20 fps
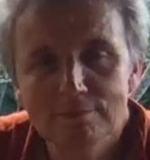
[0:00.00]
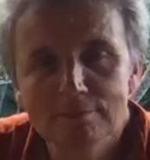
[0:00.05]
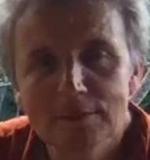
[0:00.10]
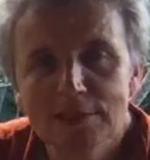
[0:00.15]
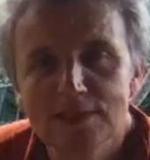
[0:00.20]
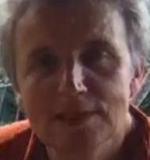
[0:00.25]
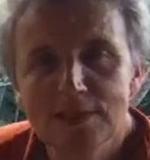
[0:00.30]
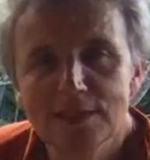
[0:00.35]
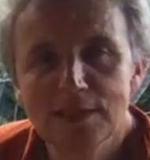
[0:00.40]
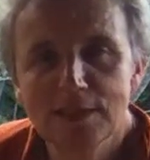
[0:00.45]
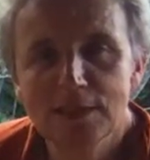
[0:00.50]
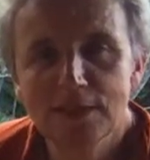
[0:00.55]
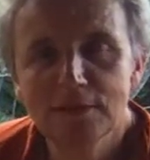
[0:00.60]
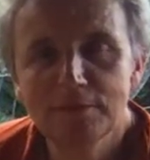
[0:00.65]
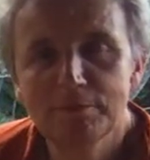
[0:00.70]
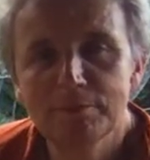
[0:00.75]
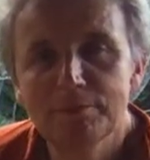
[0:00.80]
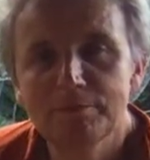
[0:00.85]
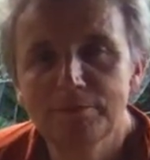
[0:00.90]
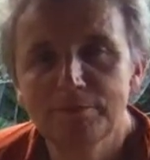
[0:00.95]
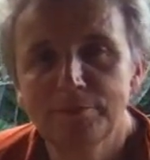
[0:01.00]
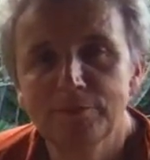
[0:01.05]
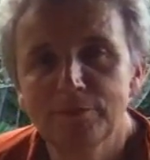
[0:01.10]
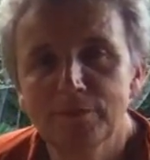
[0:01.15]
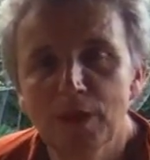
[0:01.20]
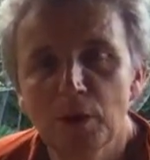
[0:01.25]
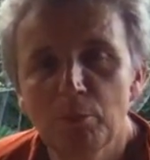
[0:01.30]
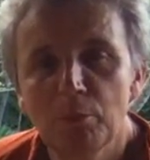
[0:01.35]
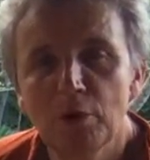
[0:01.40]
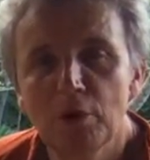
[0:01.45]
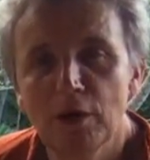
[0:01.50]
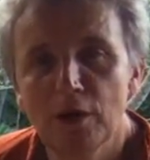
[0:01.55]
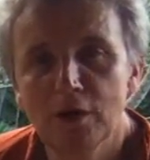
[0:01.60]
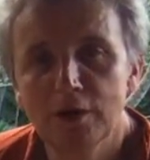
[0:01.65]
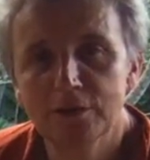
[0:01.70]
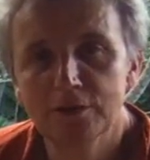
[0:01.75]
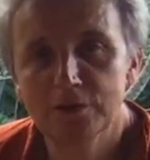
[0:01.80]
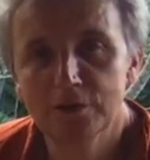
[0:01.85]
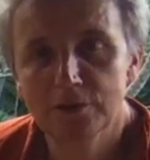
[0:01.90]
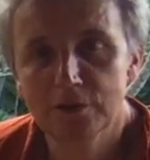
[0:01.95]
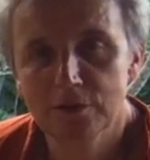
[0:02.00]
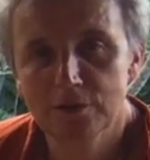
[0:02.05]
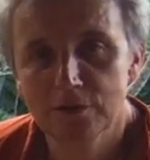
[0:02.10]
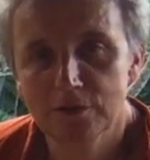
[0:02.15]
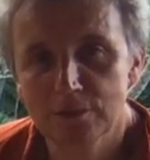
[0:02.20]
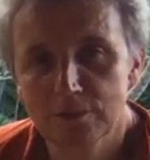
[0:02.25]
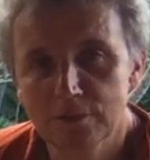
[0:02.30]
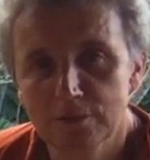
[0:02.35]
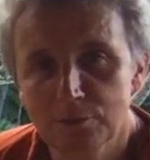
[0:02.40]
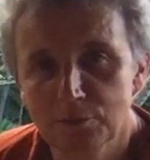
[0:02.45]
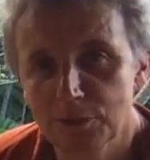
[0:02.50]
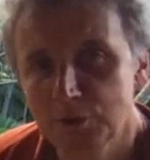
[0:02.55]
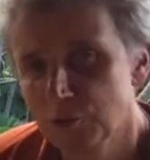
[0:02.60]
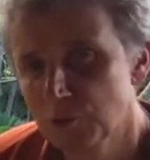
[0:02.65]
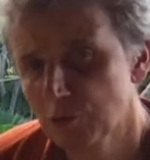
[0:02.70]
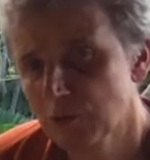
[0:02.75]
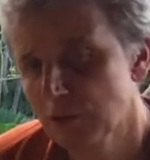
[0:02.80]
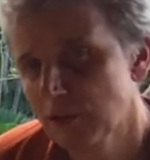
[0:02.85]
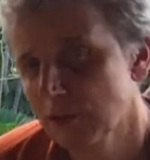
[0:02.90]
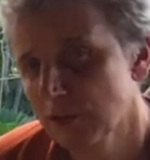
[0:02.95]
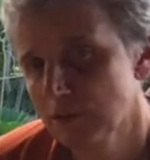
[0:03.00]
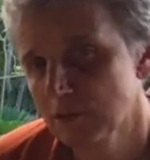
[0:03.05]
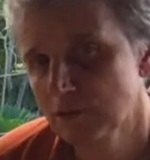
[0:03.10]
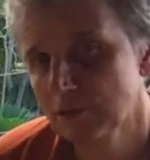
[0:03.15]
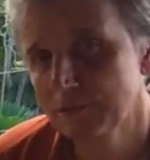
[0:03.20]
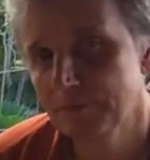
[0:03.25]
seen apart but together.